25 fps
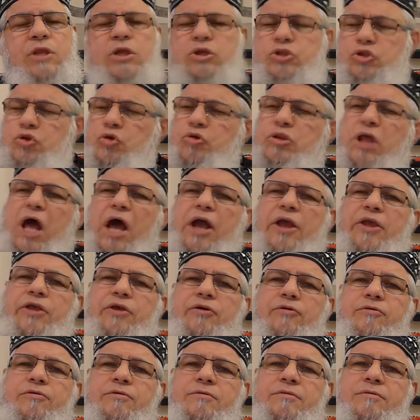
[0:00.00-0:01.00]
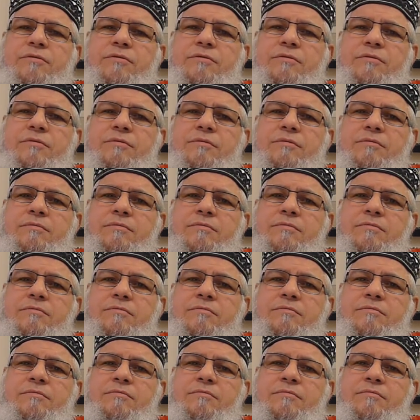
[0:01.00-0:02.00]
Don't argue.
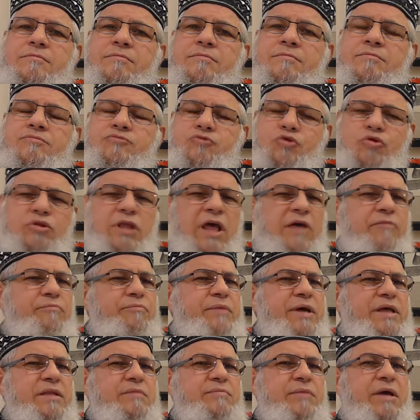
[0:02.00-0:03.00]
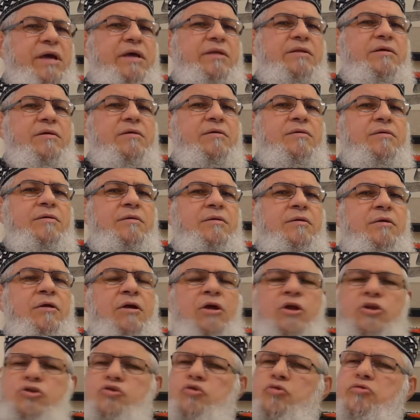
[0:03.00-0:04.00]
Don't have bad manner.
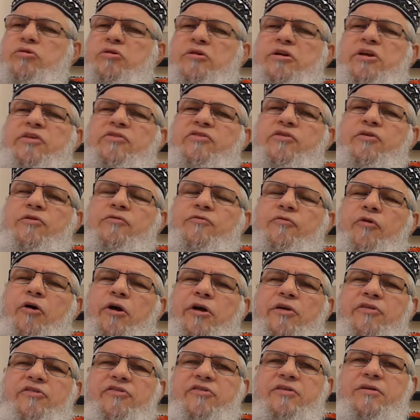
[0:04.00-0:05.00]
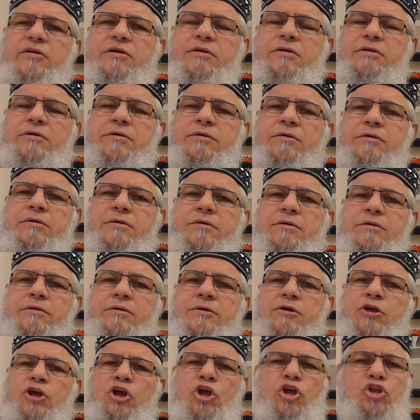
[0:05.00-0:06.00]
Don't raise your voice.
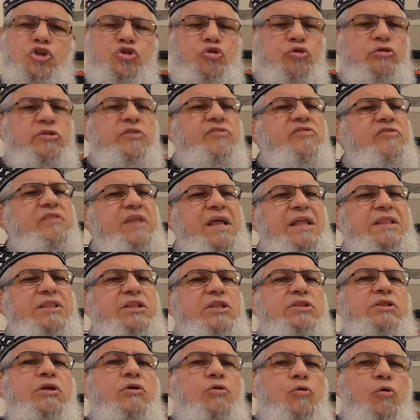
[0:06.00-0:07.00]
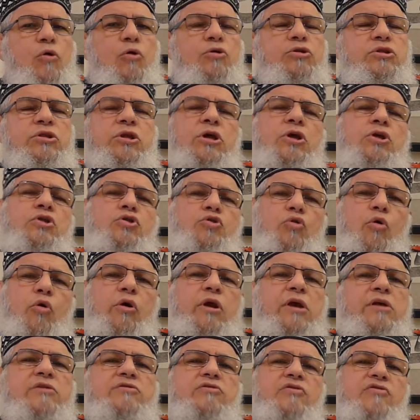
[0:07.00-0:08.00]
Don't stand in the road
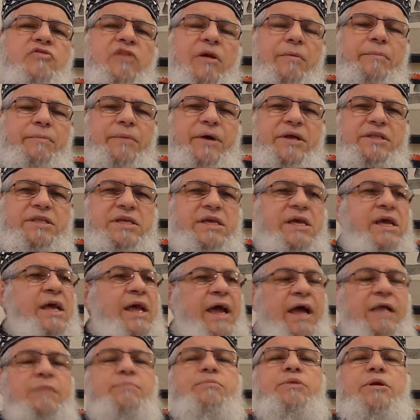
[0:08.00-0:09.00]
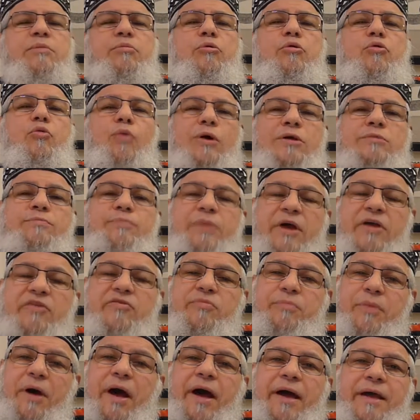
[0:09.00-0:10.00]
talking to somebody and people won't pass
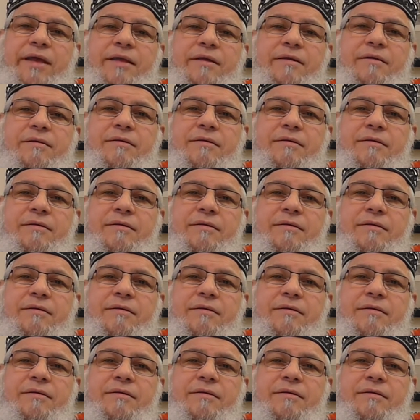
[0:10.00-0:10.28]
by.